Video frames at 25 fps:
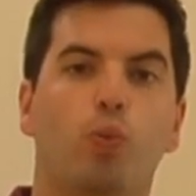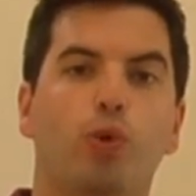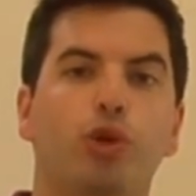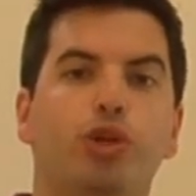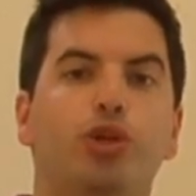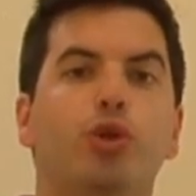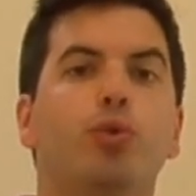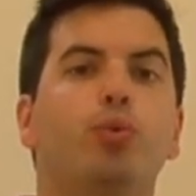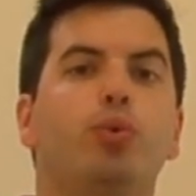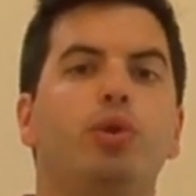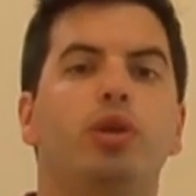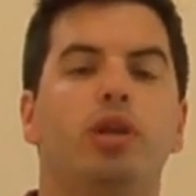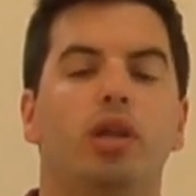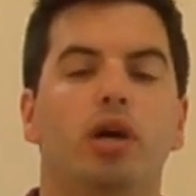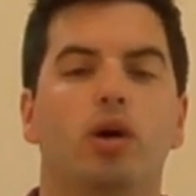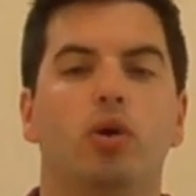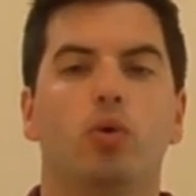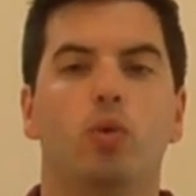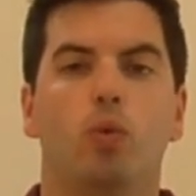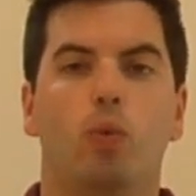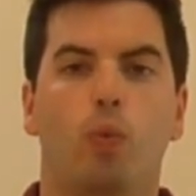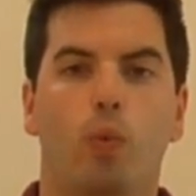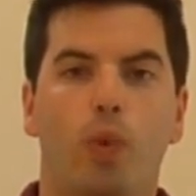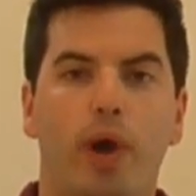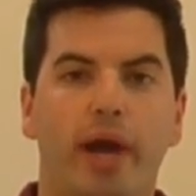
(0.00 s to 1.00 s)
we don't know
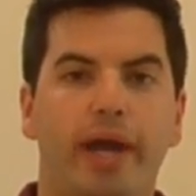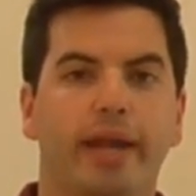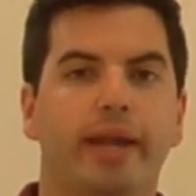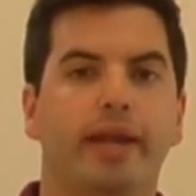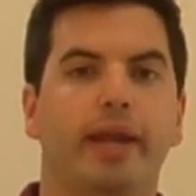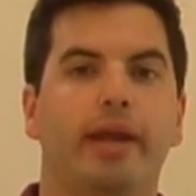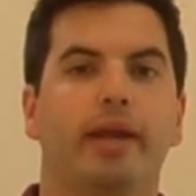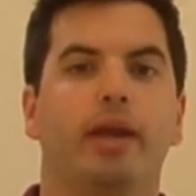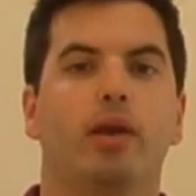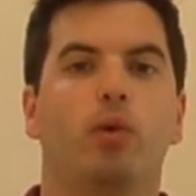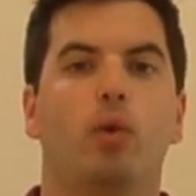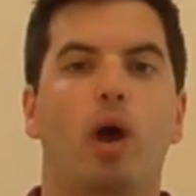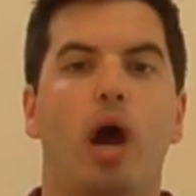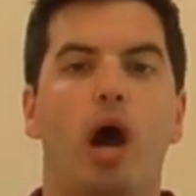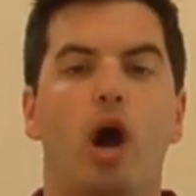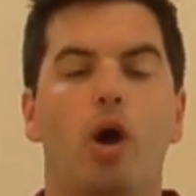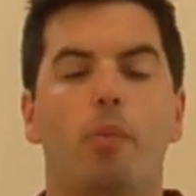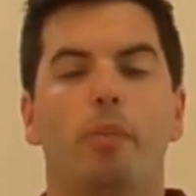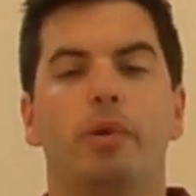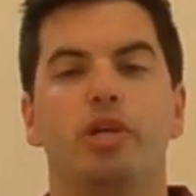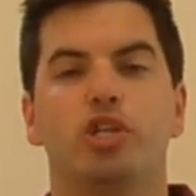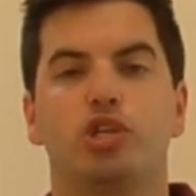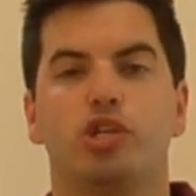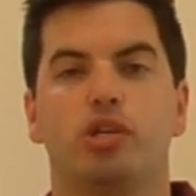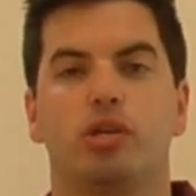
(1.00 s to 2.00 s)
when and how
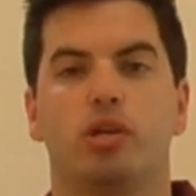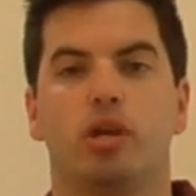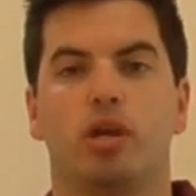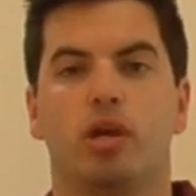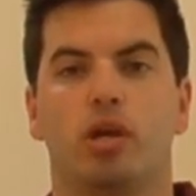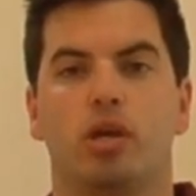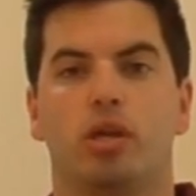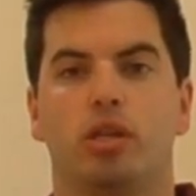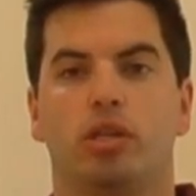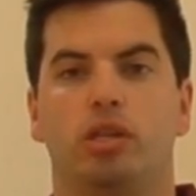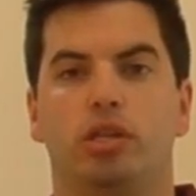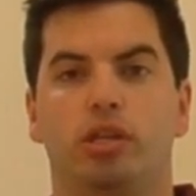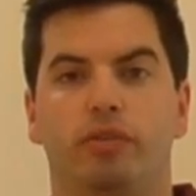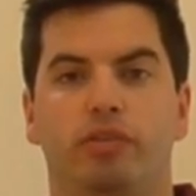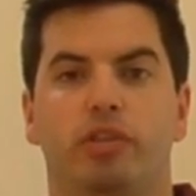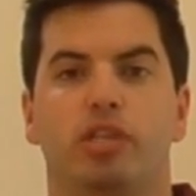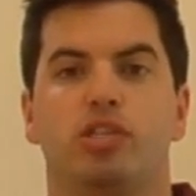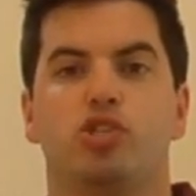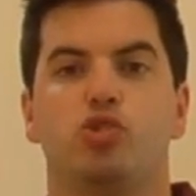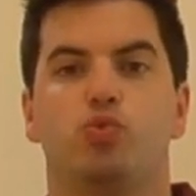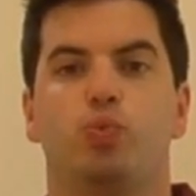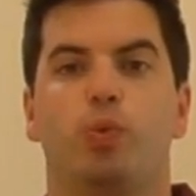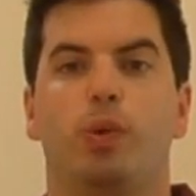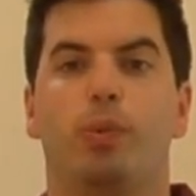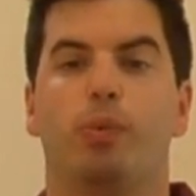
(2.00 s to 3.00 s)
much
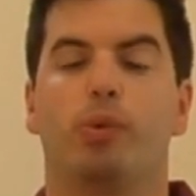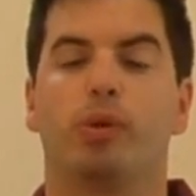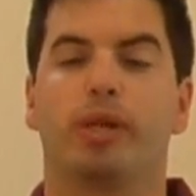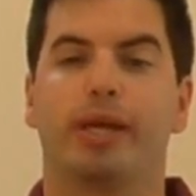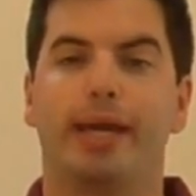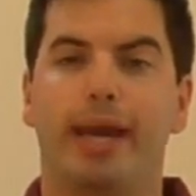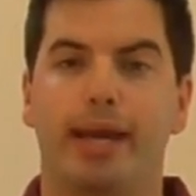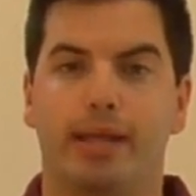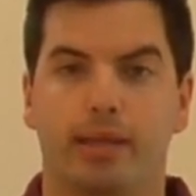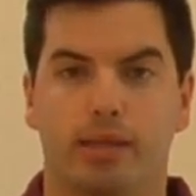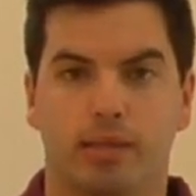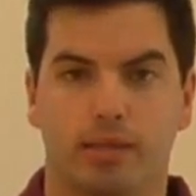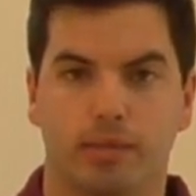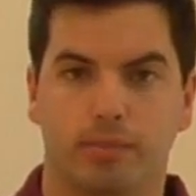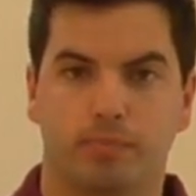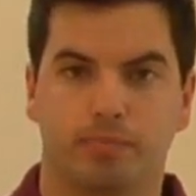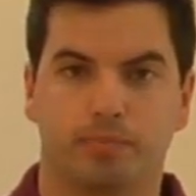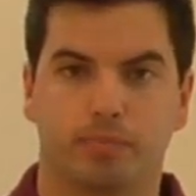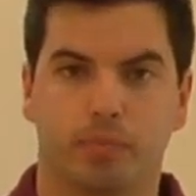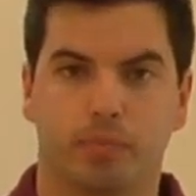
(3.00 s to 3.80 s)
dividends we will get.